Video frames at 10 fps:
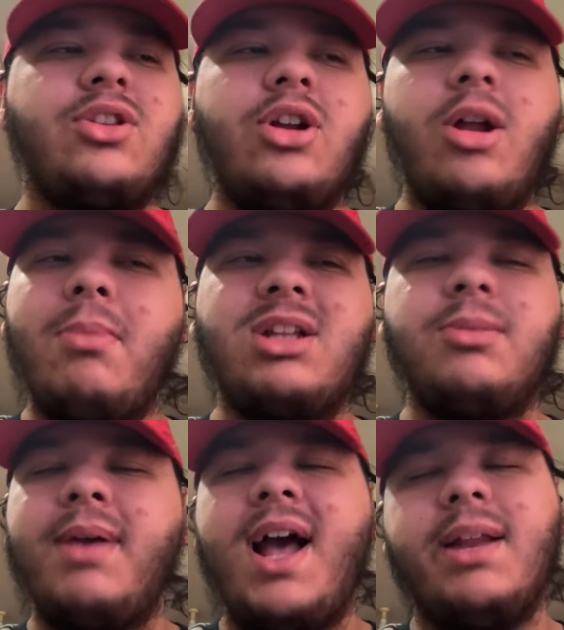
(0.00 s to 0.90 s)
know much
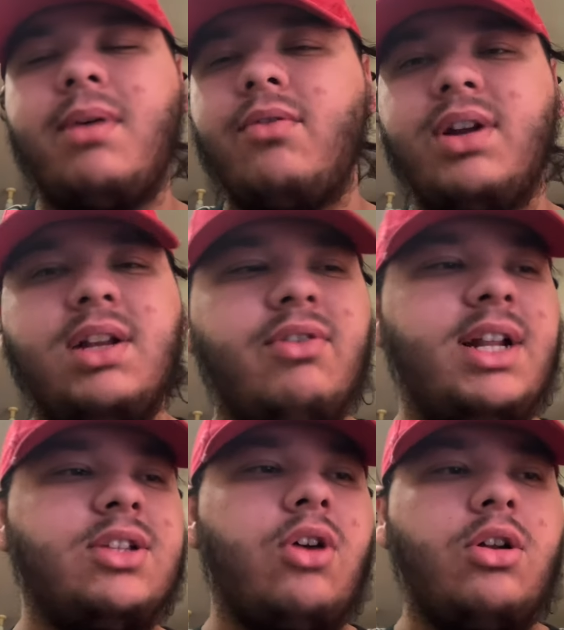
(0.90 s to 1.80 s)
about him. I really,
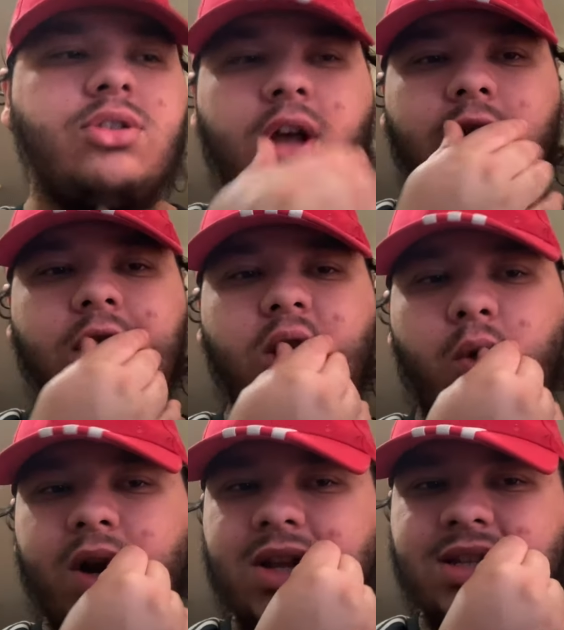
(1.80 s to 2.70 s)
really don't. So I don't know
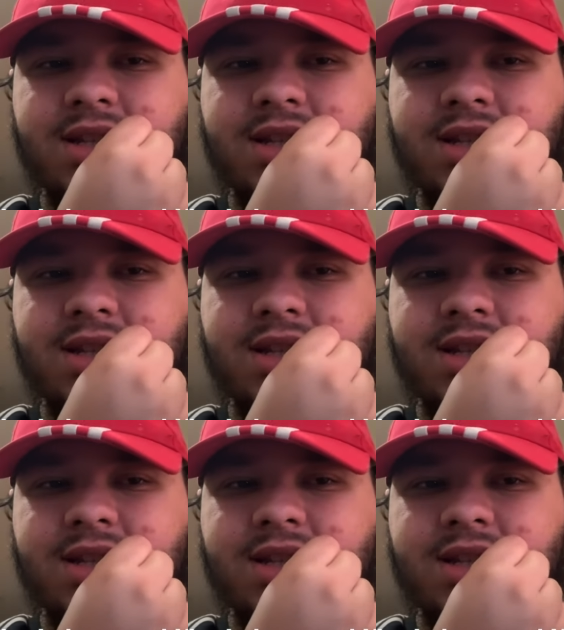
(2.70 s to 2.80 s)
what else to